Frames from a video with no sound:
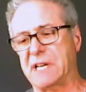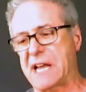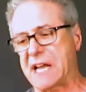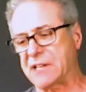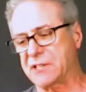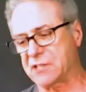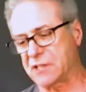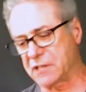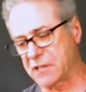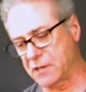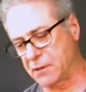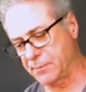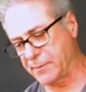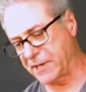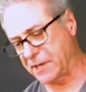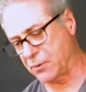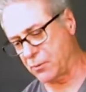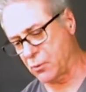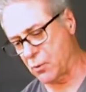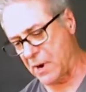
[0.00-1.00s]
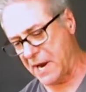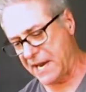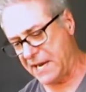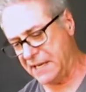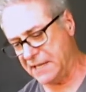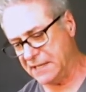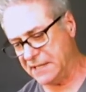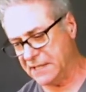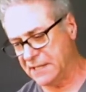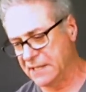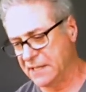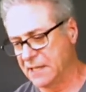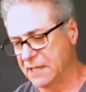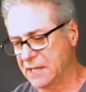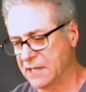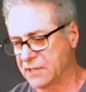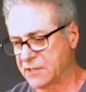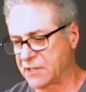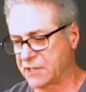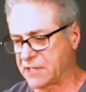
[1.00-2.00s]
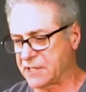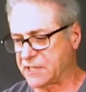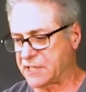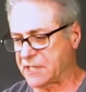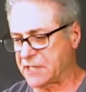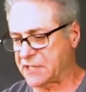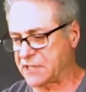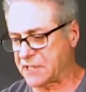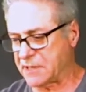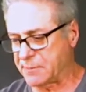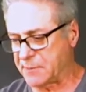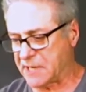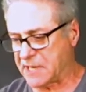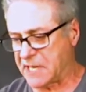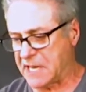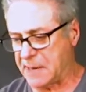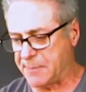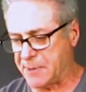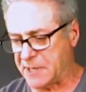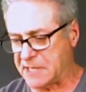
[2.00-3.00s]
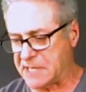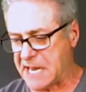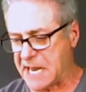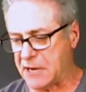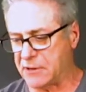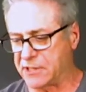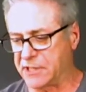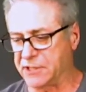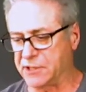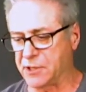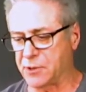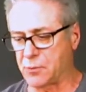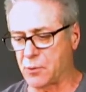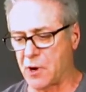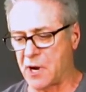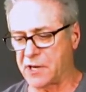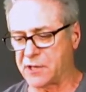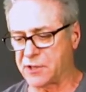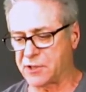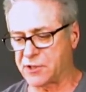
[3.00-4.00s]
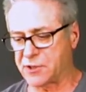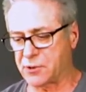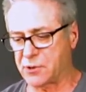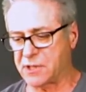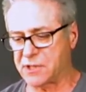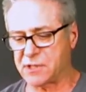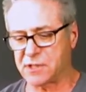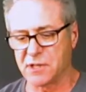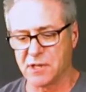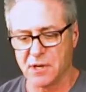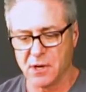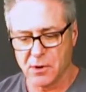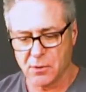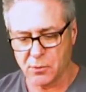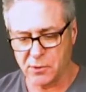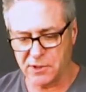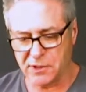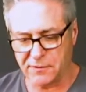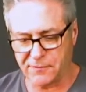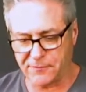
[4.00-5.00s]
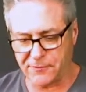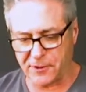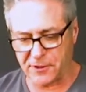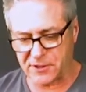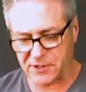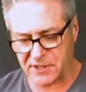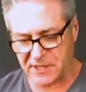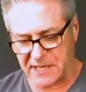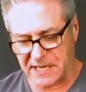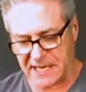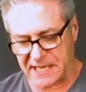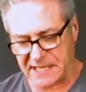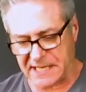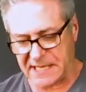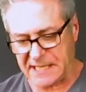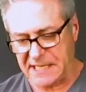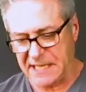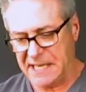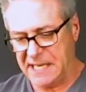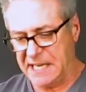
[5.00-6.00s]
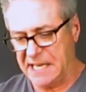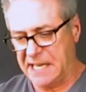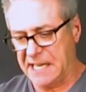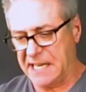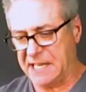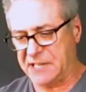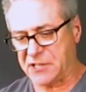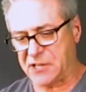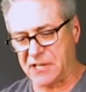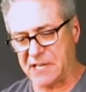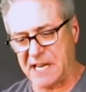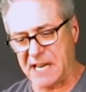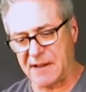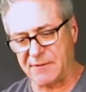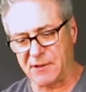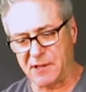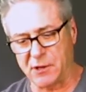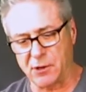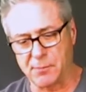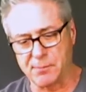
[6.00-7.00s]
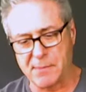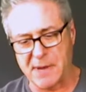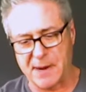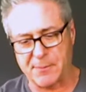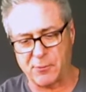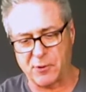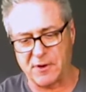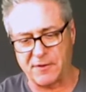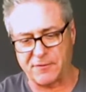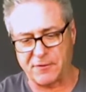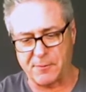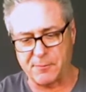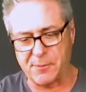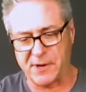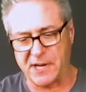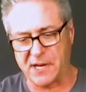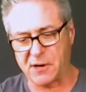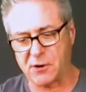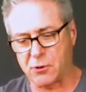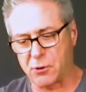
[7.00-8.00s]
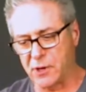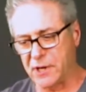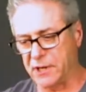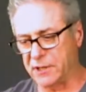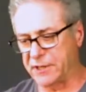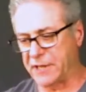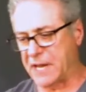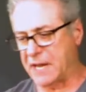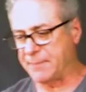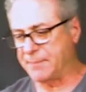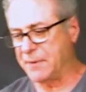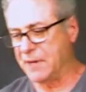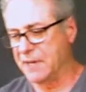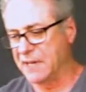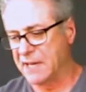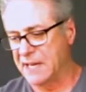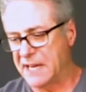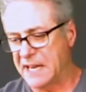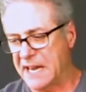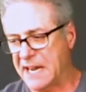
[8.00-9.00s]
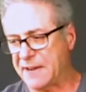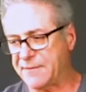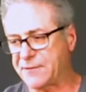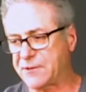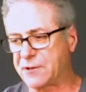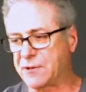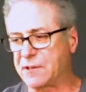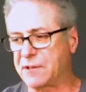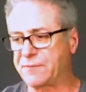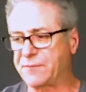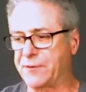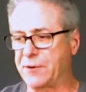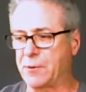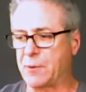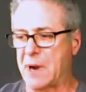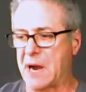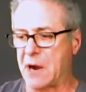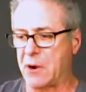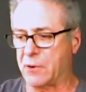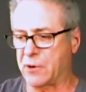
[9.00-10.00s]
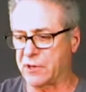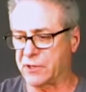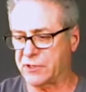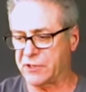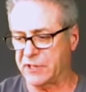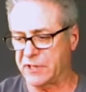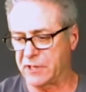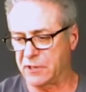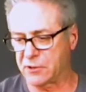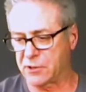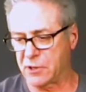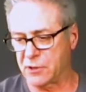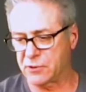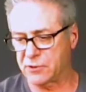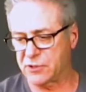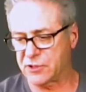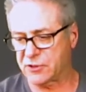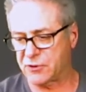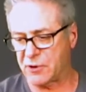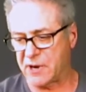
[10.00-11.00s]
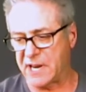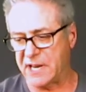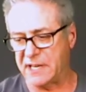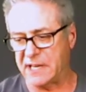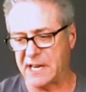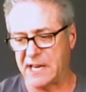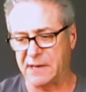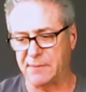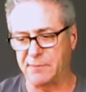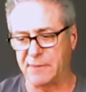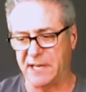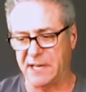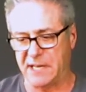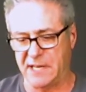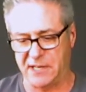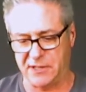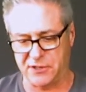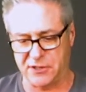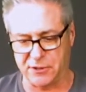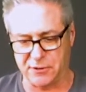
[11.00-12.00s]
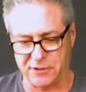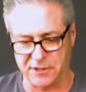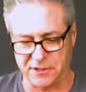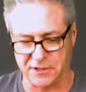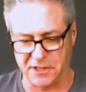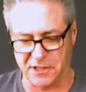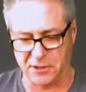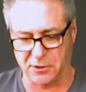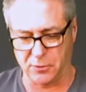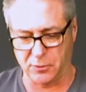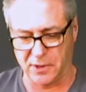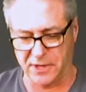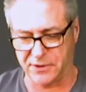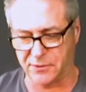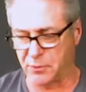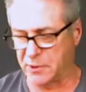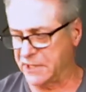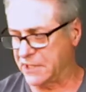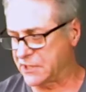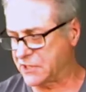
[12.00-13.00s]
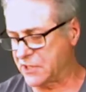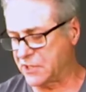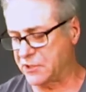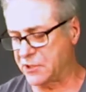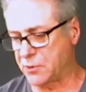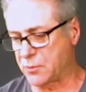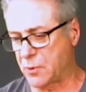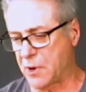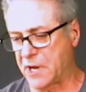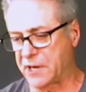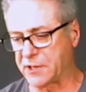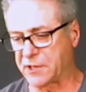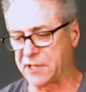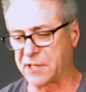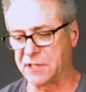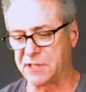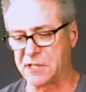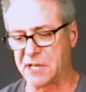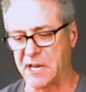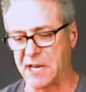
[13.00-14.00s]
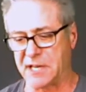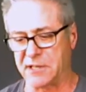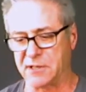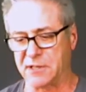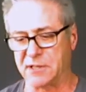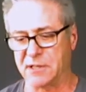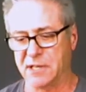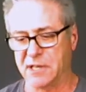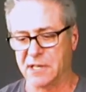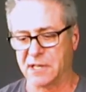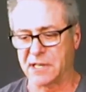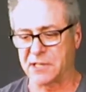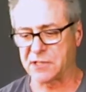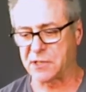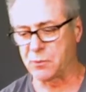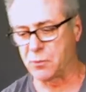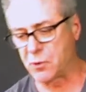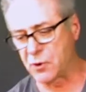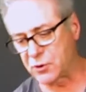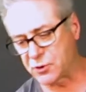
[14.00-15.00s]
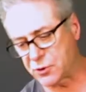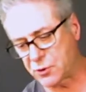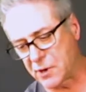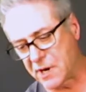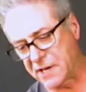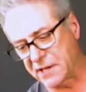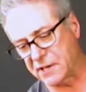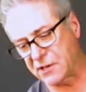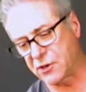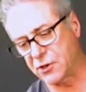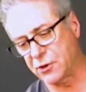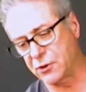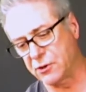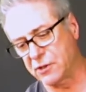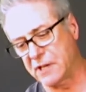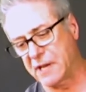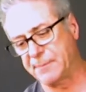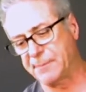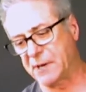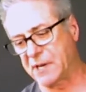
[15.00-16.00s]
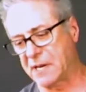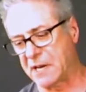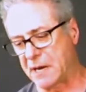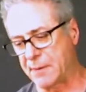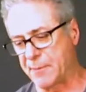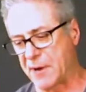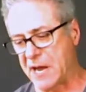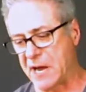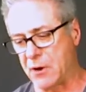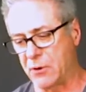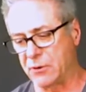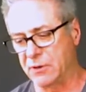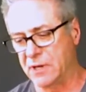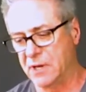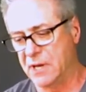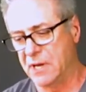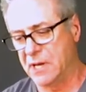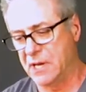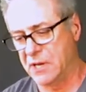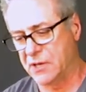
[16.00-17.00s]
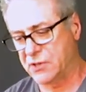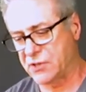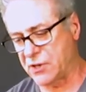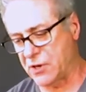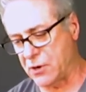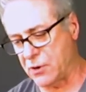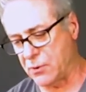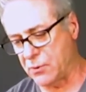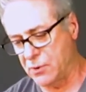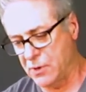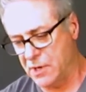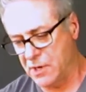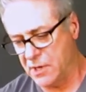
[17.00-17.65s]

It adds a little bit of weight to the system to keep it down in your water source. When you first get it, it's going to have a little memory from being coiled up. After a few hours, it'll go straight and be easier to deal with when it's in your water container because it won't try to curl up and come out. So